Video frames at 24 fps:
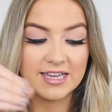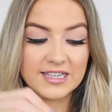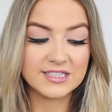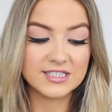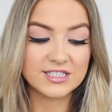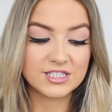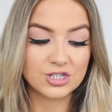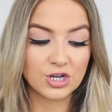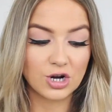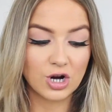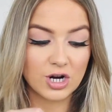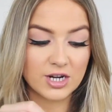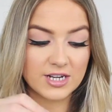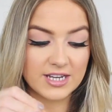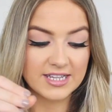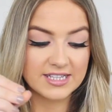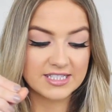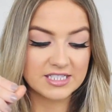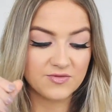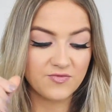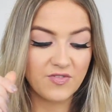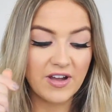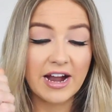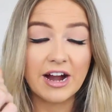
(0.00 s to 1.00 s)
insert.
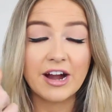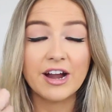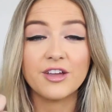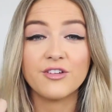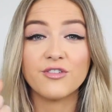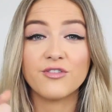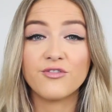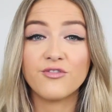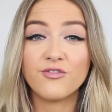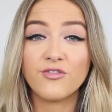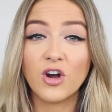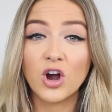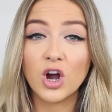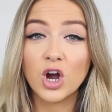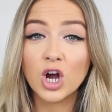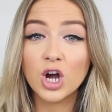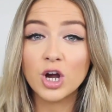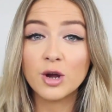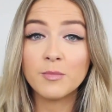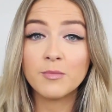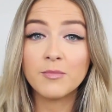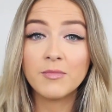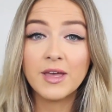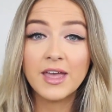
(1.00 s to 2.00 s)
It's very
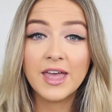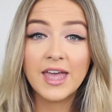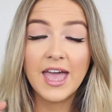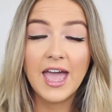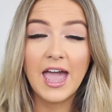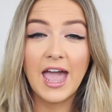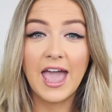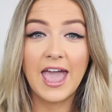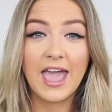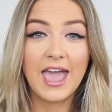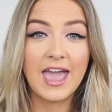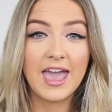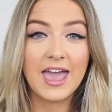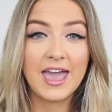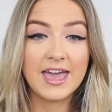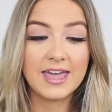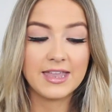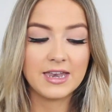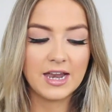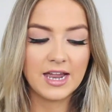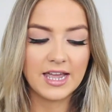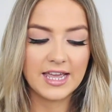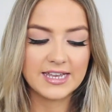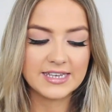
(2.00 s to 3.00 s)
firm
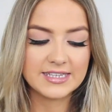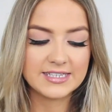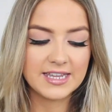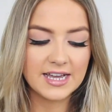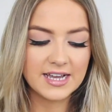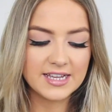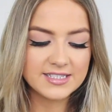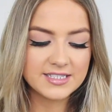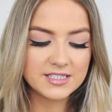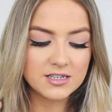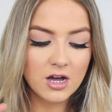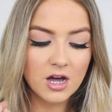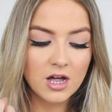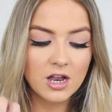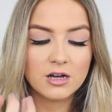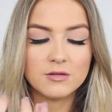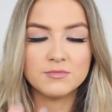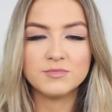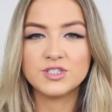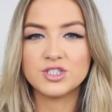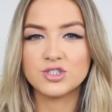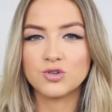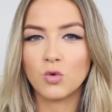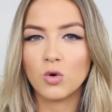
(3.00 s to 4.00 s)
and it does
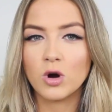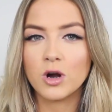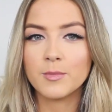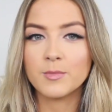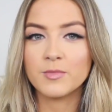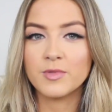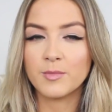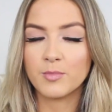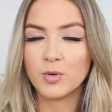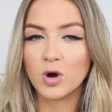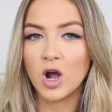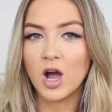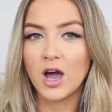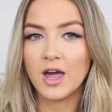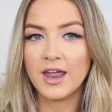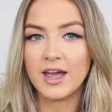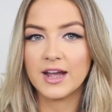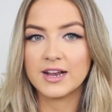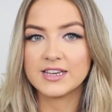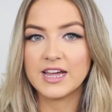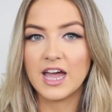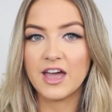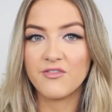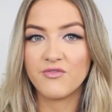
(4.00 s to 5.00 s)
not absorb the
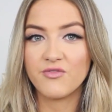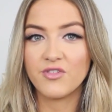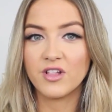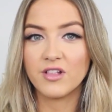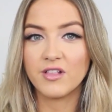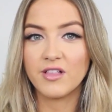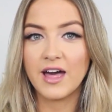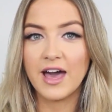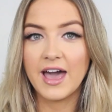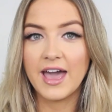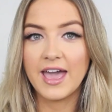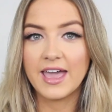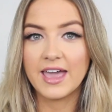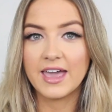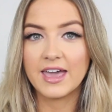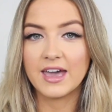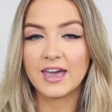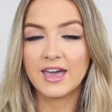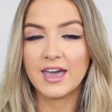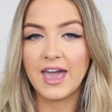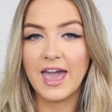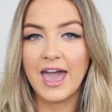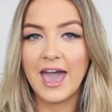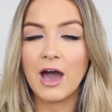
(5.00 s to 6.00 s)
product, I feel
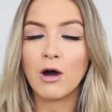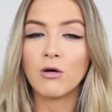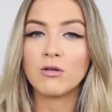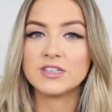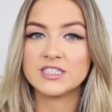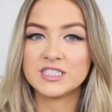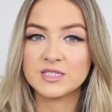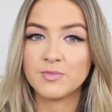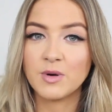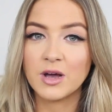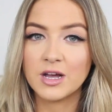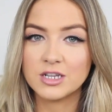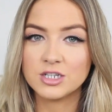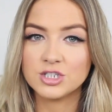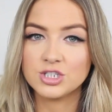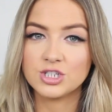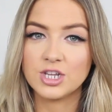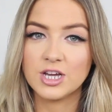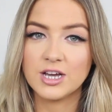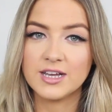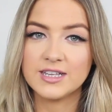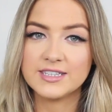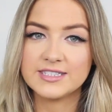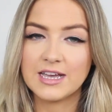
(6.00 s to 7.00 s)
like, how a sponge
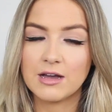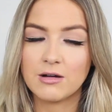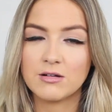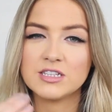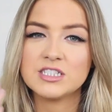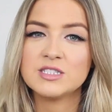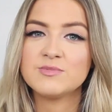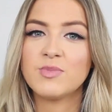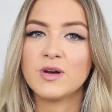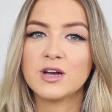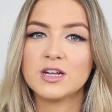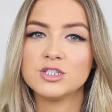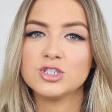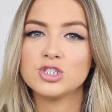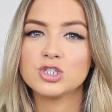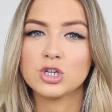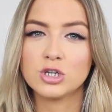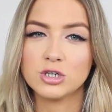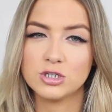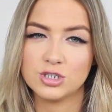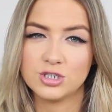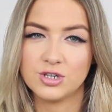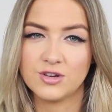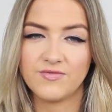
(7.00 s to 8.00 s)
does, how a
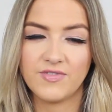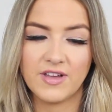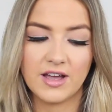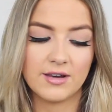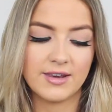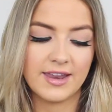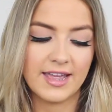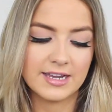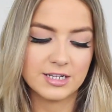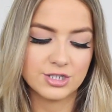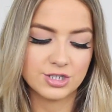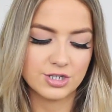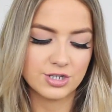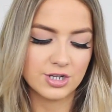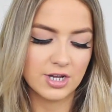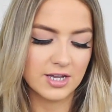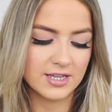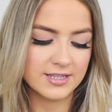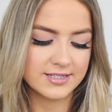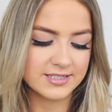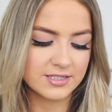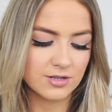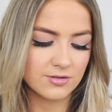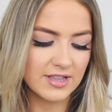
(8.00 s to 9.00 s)
sponge cushion foundation
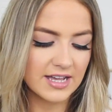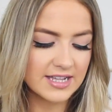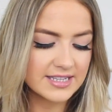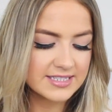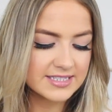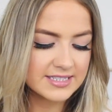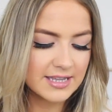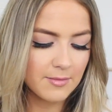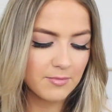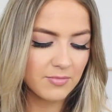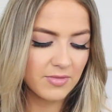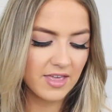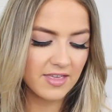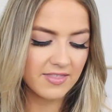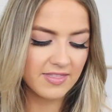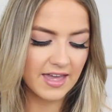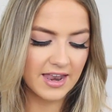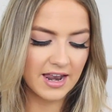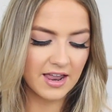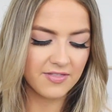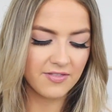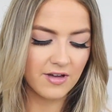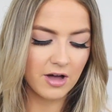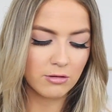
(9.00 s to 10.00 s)
does. So that's something
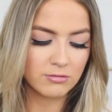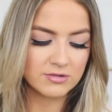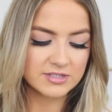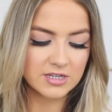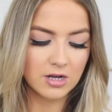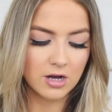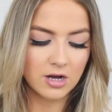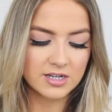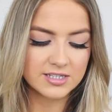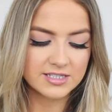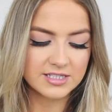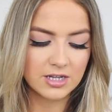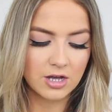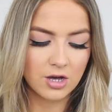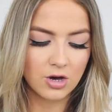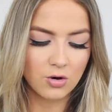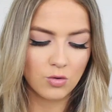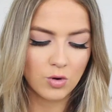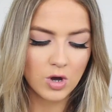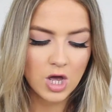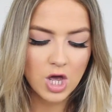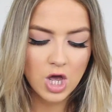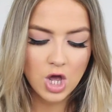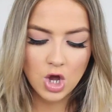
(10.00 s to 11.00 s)
that I thought was
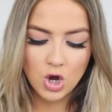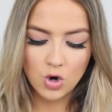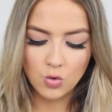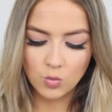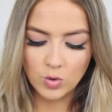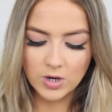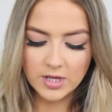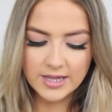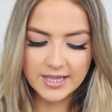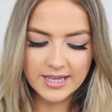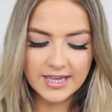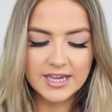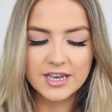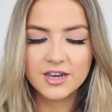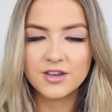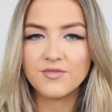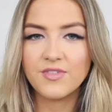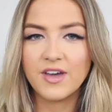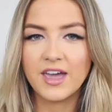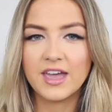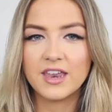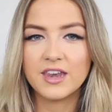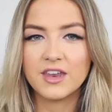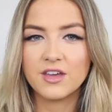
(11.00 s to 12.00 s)
also really
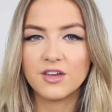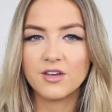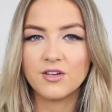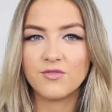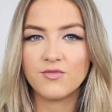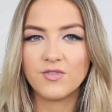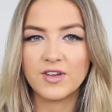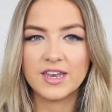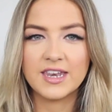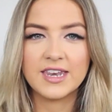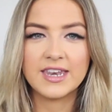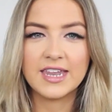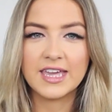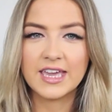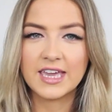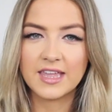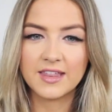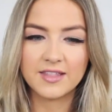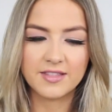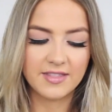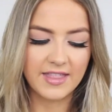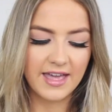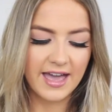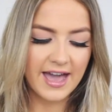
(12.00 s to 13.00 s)
innovative and
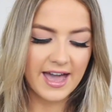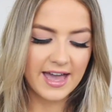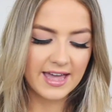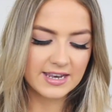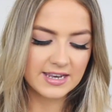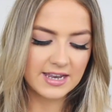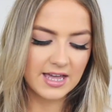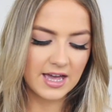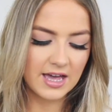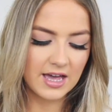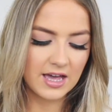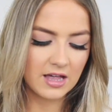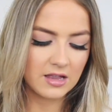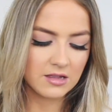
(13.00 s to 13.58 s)
neat that